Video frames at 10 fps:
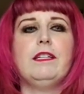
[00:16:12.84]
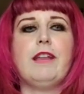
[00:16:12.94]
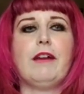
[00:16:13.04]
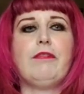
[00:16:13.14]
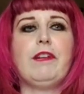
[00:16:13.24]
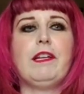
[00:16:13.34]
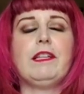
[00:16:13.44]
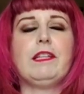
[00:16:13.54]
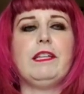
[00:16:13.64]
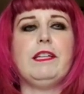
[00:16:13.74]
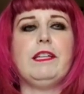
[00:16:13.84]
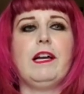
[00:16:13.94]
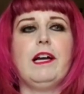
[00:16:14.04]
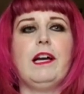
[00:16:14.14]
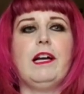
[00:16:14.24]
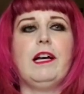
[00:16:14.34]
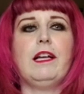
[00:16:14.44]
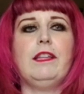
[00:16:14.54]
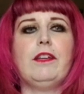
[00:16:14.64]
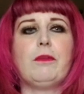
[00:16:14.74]
definitely,
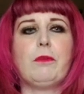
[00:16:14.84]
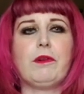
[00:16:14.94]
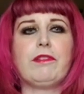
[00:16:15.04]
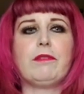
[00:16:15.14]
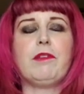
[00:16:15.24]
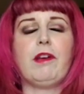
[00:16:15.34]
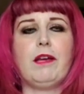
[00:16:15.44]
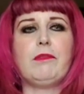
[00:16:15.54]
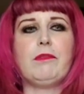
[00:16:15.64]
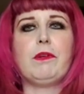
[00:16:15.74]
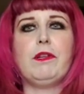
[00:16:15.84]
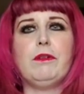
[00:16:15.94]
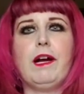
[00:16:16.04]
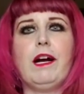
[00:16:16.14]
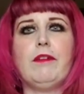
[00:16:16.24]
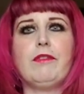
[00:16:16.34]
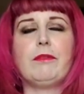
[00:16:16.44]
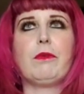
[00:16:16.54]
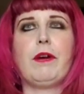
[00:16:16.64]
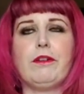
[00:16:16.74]
there were some times where you have
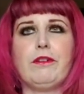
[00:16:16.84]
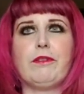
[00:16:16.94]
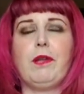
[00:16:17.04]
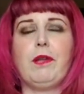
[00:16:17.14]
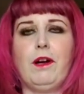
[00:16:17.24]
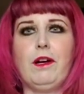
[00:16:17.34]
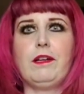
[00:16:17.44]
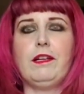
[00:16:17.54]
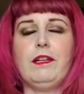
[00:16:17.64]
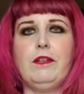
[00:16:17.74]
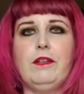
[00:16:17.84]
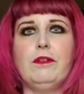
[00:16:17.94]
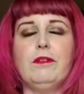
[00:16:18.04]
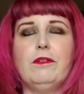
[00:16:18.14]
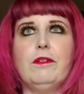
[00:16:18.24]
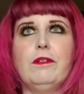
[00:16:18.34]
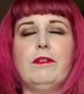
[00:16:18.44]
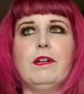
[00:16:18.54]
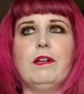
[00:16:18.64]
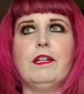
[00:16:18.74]
some writer's block.
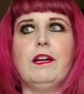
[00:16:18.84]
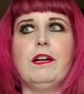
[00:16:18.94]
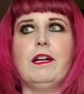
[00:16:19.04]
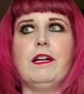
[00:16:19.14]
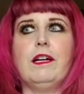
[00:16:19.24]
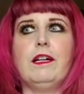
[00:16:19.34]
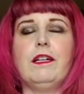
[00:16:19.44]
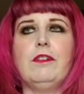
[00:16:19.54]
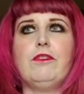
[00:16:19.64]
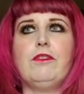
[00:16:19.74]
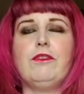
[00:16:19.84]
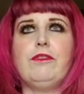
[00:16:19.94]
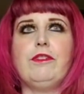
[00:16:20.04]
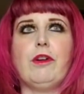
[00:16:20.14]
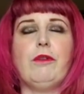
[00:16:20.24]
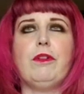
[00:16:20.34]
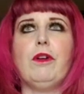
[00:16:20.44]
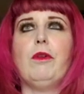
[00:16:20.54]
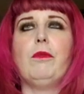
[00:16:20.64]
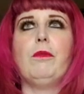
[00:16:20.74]
You don't
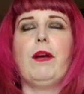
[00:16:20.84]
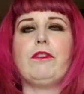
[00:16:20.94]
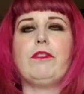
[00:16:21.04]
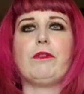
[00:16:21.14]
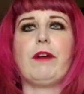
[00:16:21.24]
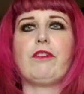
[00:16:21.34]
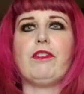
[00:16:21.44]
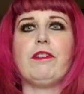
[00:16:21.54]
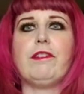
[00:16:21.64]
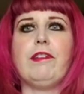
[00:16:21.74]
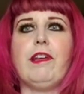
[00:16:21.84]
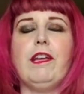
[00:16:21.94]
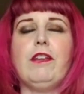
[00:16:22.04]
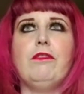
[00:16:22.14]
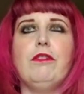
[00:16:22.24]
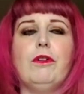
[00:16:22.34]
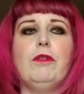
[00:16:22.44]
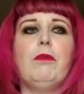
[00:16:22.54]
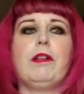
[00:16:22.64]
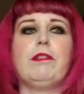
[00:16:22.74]
know what direction to take. You know
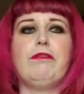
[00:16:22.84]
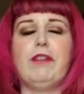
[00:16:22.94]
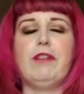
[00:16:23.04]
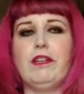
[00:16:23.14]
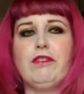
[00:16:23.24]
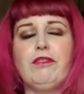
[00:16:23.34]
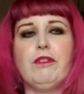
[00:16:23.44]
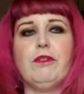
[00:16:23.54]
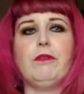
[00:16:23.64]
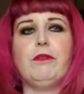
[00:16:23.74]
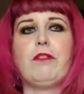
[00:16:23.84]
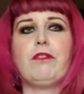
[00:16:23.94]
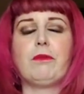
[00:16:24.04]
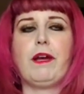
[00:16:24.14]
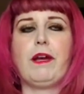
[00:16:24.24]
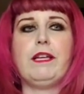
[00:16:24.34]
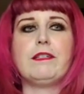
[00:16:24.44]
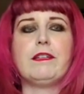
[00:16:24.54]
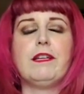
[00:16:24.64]
you want to finish. You know you want to write.